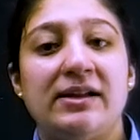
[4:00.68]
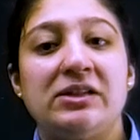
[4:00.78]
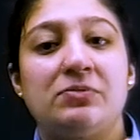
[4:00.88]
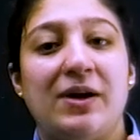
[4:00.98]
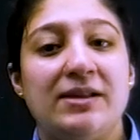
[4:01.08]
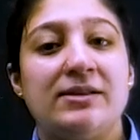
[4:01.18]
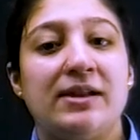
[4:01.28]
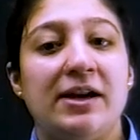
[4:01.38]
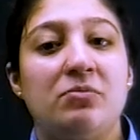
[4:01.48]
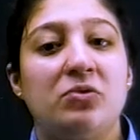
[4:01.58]
is, once
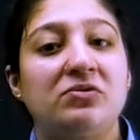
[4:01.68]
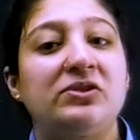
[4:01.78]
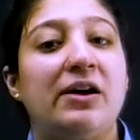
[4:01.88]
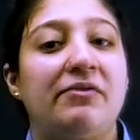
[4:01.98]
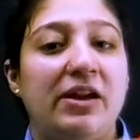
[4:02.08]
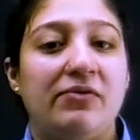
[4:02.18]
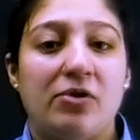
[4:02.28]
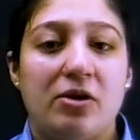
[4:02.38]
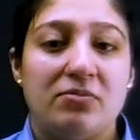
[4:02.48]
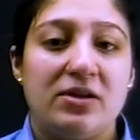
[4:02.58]
it moves away
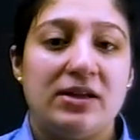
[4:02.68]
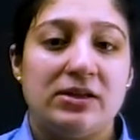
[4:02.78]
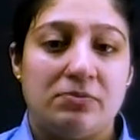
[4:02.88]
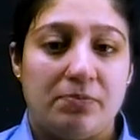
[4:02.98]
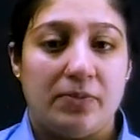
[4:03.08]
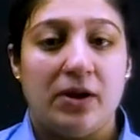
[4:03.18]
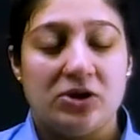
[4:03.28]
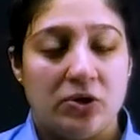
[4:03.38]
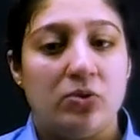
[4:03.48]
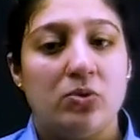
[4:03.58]
from this
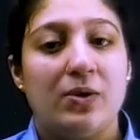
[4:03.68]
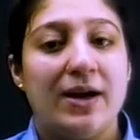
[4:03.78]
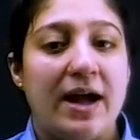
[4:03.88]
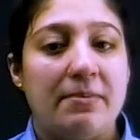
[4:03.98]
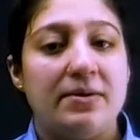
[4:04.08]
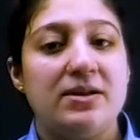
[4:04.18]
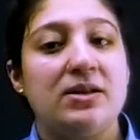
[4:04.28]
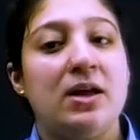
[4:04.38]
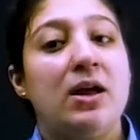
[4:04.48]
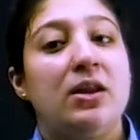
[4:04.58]
screw, what happens?